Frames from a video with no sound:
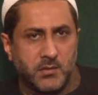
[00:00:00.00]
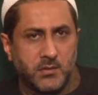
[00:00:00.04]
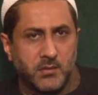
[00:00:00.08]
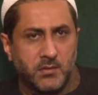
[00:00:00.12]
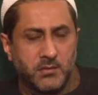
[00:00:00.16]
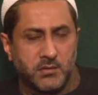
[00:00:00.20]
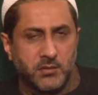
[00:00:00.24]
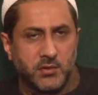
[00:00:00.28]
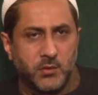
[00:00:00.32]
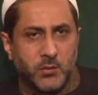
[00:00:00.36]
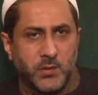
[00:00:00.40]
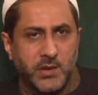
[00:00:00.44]

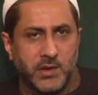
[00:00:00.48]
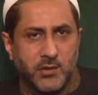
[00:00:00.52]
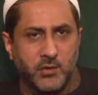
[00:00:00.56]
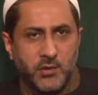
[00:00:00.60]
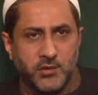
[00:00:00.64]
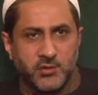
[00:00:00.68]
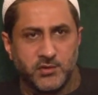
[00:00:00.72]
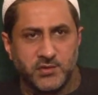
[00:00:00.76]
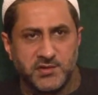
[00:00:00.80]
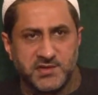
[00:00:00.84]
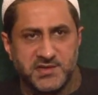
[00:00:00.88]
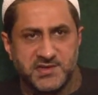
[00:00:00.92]
Although we are
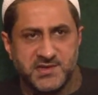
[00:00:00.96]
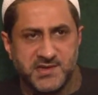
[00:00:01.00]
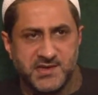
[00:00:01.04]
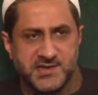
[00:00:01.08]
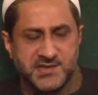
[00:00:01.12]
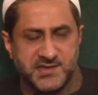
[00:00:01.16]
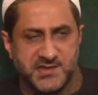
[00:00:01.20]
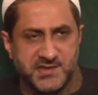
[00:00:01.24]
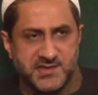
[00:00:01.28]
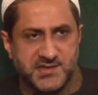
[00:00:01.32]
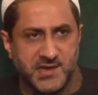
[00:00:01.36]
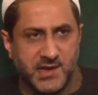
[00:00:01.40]
going to
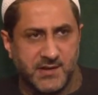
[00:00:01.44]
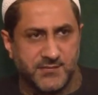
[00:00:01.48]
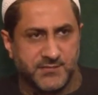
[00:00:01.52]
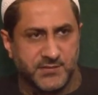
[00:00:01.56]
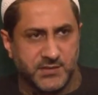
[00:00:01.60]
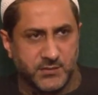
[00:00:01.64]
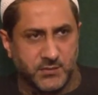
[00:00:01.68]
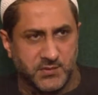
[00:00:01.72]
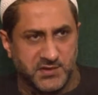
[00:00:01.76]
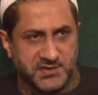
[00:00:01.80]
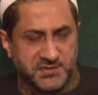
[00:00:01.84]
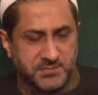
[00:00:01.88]
discuss this
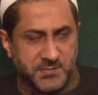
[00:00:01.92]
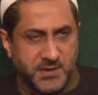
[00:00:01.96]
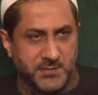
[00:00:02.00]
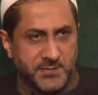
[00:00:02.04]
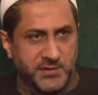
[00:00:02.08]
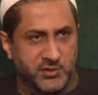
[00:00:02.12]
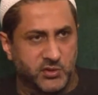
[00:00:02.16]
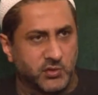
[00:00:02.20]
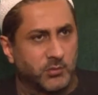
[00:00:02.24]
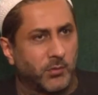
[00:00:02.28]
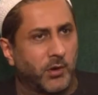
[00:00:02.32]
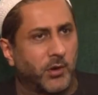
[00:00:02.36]
afterwards,
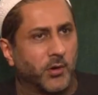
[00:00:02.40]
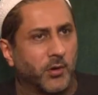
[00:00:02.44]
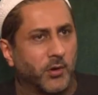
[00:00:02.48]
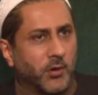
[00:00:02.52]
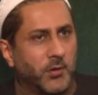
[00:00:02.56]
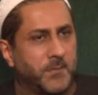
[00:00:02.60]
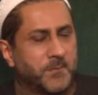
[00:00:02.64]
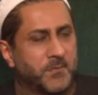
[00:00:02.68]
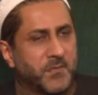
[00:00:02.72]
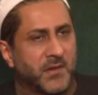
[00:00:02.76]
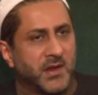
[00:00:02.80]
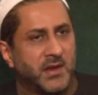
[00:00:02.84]
maybe
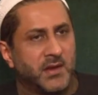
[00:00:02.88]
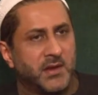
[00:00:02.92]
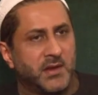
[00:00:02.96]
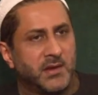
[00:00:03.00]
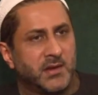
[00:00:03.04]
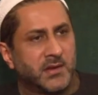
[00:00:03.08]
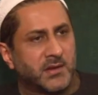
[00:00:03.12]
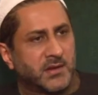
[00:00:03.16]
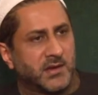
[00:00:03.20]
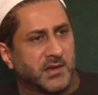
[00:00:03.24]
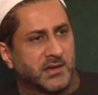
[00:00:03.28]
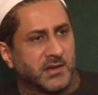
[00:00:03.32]
tomorrow,
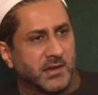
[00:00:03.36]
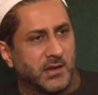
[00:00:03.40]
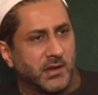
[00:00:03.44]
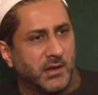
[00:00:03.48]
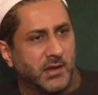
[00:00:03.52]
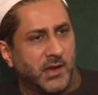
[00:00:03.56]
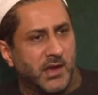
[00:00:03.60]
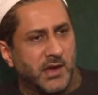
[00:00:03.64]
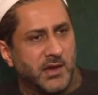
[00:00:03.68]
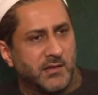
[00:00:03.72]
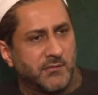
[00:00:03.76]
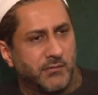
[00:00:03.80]
that
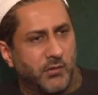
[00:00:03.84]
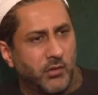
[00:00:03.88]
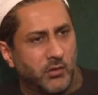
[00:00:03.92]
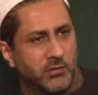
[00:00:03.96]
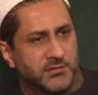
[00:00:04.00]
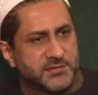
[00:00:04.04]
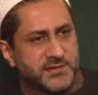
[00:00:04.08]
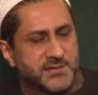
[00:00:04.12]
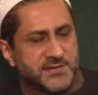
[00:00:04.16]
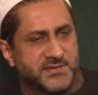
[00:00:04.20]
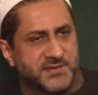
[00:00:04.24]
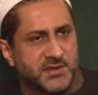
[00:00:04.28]
Allah
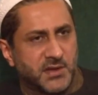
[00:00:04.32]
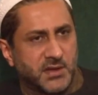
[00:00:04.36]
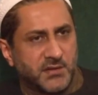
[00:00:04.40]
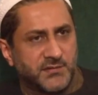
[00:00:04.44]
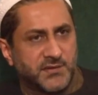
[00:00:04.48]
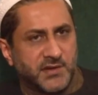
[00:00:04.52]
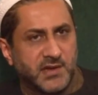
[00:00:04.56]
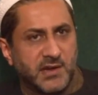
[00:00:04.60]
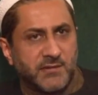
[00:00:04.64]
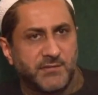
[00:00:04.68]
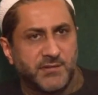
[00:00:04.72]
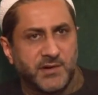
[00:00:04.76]
involves
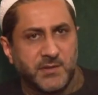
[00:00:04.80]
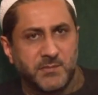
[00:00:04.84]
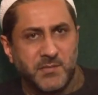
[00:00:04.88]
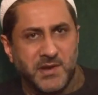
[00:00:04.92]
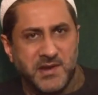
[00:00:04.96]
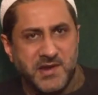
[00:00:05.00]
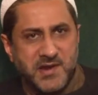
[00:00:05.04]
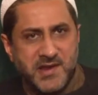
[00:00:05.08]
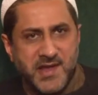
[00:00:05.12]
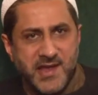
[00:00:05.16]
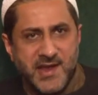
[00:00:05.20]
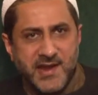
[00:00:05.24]
himself in every
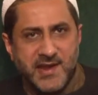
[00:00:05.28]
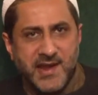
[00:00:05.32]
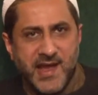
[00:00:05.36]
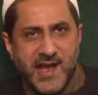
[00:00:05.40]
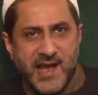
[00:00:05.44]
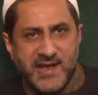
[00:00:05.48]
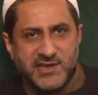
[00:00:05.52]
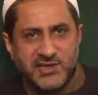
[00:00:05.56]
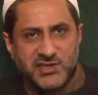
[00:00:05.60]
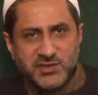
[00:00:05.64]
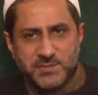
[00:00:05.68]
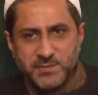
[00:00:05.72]
mundane
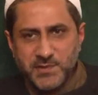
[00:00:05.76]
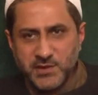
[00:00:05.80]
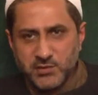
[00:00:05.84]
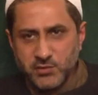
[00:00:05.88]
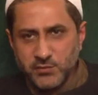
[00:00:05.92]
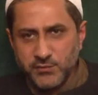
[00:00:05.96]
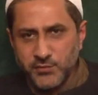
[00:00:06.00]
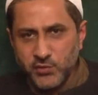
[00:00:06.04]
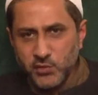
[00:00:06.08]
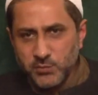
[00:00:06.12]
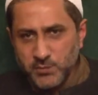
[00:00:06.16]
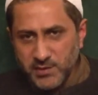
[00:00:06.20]
aspect
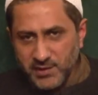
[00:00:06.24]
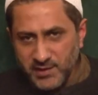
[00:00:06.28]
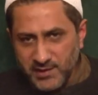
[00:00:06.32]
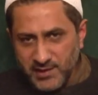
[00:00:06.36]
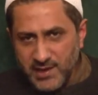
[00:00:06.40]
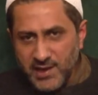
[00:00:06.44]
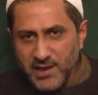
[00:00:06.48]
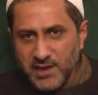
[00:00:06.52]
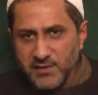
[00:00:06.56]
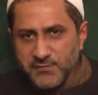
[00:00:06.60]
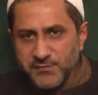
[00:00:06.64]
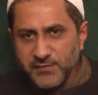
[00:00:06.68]
of human
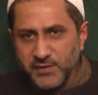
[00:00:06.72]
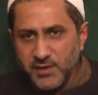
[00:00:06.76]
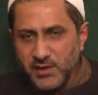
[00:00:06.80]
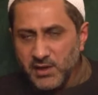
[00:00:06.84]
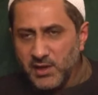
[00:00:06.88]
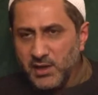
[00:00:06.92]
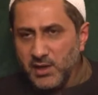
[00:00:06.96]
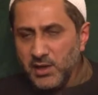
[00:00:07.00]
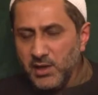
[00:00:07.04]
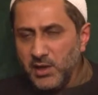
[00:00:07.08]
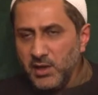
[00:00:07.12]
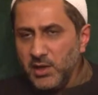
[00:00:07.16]
life,
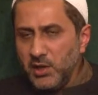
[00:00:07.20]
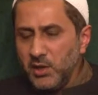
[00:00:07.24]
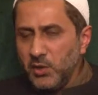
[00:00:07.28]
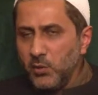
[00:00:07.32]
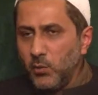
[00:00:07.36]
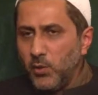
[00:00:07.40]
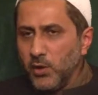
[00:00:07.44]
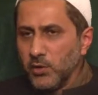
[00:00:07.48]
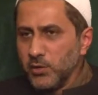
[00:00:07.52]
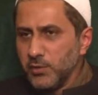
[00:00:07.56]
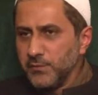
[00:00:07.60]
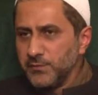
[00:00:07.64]

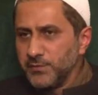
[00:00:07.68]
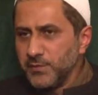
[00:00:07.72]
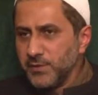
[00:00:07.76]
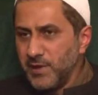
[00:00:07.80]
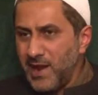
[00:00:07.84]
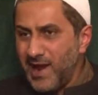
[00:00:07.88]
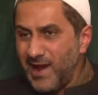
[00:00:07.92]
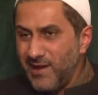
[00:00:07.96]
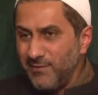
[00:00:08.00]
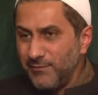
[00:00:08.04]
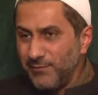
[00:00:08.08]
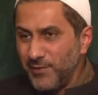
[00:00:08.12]
one of
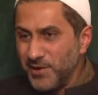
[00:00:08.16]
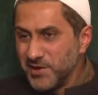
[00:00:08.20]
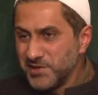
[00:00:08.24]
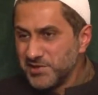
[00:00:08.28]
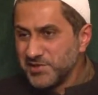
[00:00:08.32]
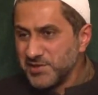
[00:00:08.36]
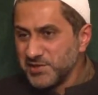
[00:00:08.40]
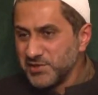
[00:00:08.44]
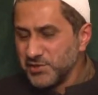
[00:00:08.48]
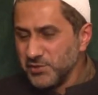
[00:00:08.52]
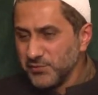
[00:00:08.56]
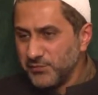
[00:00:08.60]
the
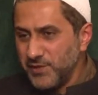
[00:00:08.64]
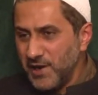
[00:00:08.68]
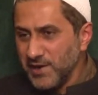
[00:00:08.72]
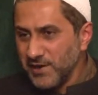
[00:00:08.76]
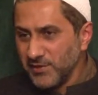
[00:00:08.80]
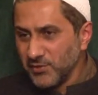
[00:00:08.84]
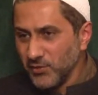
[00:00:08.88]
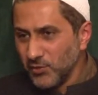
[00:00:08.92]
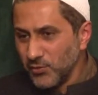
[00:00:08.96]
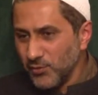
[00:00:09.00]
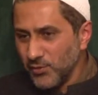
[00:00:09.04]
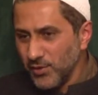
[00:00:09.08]
verses you find
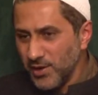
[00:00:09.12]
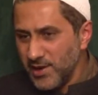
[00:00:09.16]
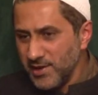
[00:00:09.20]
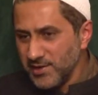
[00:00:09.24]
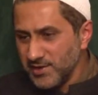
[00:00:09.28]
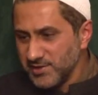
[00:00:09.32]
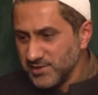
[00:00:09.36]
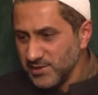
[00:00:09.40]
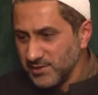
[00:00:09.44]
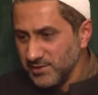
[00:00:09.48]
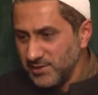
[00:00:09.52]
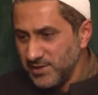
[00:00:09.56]
in the
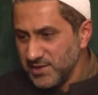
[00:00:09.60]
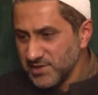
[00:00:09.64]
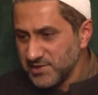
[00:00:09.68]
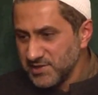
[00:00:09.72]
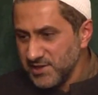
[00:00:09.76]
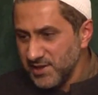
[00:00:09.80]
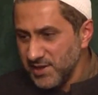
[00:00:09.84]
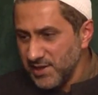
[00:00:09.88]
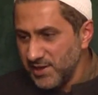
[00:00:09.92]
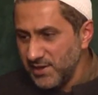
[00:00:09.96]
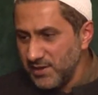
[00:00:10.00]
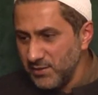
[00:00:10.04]
Quran is Allah
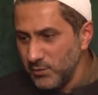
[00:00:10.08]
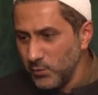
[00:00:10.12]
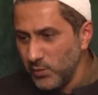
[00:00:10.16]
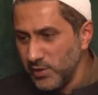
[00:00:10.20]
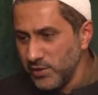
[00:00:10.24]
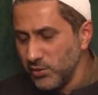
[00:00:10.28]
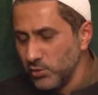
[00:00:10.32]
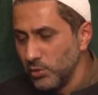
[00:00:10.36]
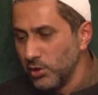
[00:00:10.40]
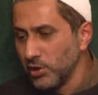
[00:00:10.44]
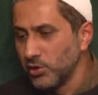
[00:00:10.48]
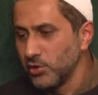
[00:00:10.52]
saying,
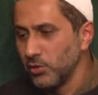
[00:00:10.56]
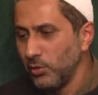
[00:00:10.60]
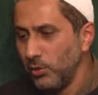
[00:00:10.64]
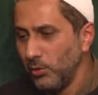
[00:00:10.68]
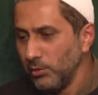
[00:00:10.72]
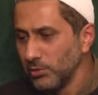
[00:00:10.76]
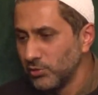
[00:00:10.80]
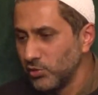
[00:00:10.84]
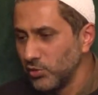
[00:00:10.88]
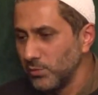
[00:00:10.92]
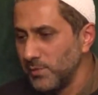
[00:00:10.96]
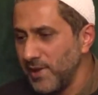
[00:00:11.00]
when you are
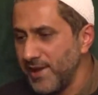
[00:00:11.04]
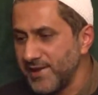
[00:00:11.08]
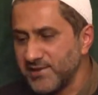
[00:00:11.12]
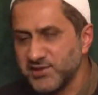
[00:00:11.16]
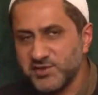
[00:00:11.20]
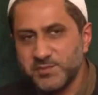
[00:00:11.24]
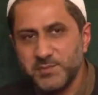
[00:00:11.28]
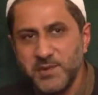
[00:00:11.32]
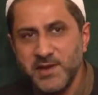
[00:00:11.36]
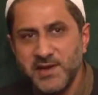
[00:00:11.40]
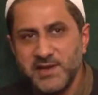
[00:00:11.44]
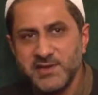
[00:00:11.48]
told to make
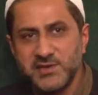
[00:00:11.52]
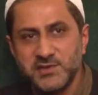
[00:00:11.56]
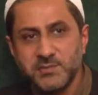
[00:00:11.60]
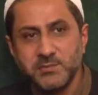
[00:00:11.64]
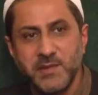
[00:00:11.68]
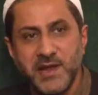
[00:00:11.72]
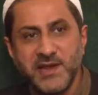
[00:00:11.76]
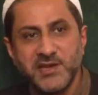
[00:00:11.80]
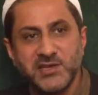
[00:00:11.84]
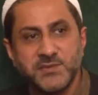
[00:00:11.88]
space,